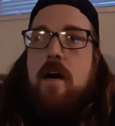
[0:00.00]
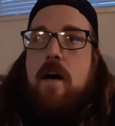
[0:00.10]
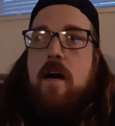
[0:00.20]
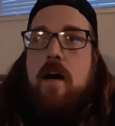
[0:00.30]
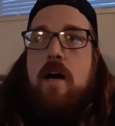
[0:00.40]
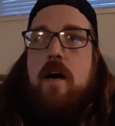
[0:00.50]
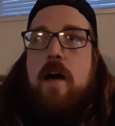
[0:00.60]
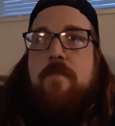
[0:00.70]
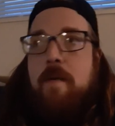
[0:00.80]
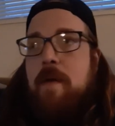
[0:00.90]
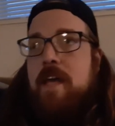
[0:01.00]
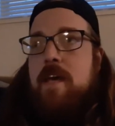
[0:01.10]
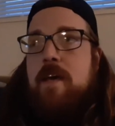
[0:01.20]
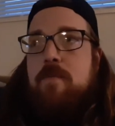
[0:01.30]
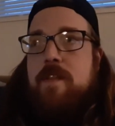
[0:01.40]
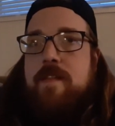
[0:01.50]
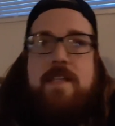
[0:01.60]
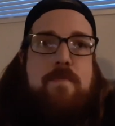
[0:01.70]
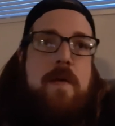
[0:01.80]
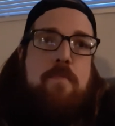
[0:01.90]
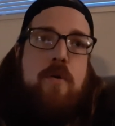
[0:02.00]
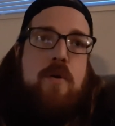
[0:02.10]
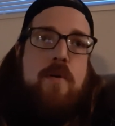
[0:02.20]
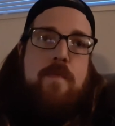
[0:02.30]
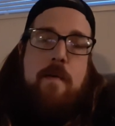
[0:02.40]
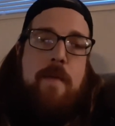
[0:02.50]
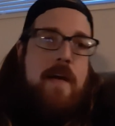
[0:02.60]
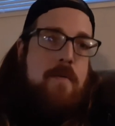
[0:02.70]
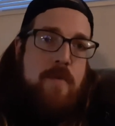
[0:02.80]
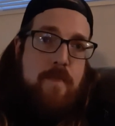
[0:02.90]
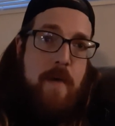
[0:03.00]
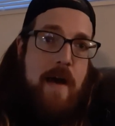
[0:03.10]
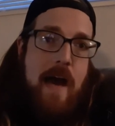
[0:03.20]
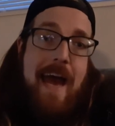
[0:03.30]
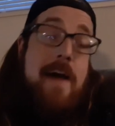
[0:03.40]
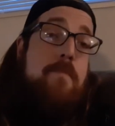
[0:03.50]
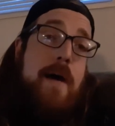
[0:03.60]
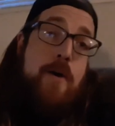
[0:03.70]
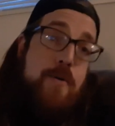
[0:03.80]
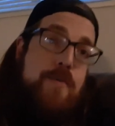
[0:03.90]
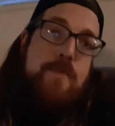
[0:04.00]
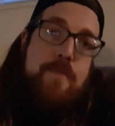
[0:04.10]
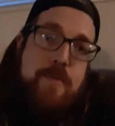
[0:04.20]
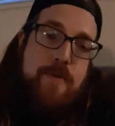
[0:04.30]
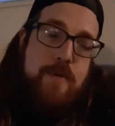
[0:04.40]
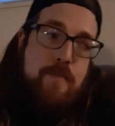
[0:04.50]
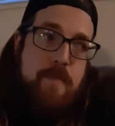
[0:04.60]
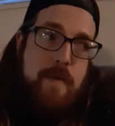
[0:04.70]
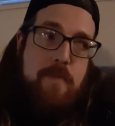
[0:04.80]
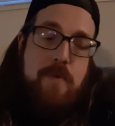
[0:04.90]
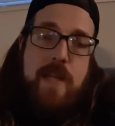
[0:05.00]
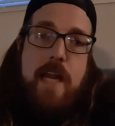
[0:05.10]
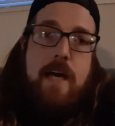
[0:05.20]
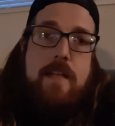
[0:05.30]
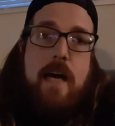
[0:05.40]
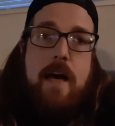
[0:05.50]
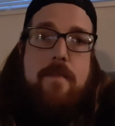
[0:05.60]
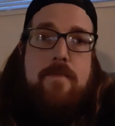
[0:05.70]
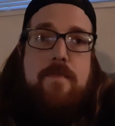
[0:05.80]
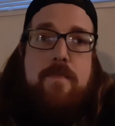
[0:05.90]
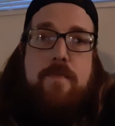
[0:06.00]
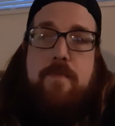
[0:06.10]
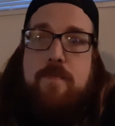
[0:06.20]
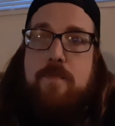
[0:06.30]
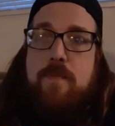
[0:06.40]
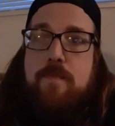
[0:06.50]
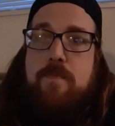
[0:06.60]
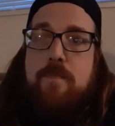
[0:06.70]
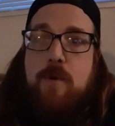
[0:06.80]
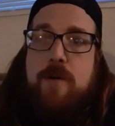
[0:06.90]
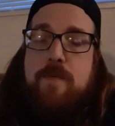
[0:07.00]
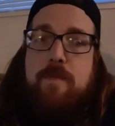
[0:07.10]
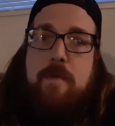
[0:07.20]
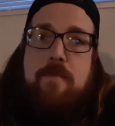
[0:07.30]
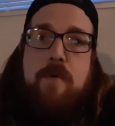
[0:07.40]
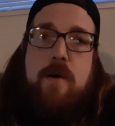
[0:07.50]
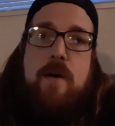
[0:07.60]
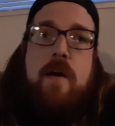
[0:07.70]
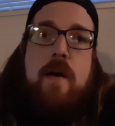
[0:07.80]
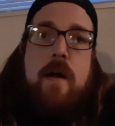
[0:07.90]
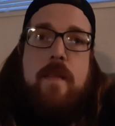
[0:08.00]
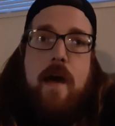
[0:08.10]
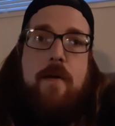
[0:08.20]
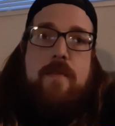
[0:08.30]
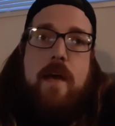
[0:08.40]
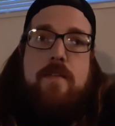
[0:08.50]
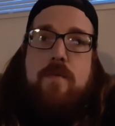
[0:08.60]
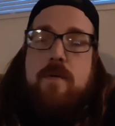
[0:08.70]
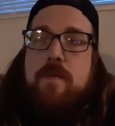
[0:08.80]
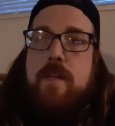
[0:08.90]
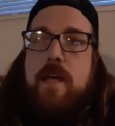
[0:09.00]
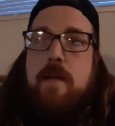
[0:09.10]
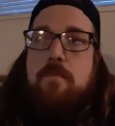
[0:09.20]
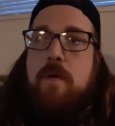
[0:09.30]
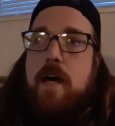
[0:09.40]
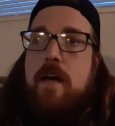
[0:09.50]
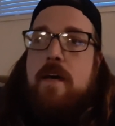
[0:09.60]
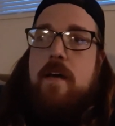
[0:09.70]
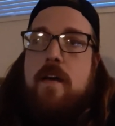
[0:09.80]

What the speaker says: If I make it with these people, or if I make them with I have my own group of people that I've worked with before that I would like to work with again. But